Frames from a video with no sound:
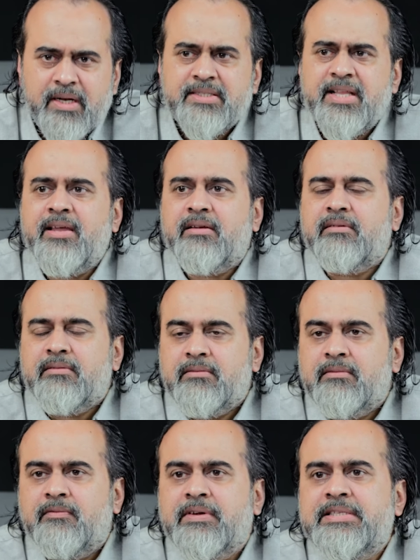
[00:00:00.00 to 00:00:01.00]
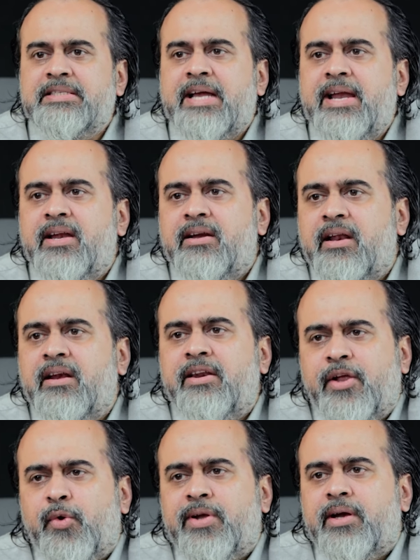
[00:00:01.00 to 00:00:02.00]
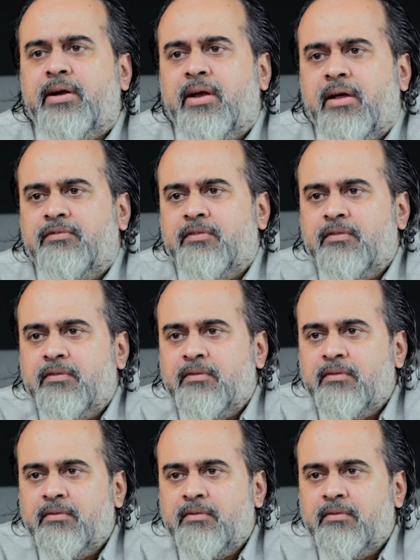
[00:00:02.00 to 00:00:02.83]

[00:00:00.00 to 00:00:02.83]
It's like one-sided, unrequited love.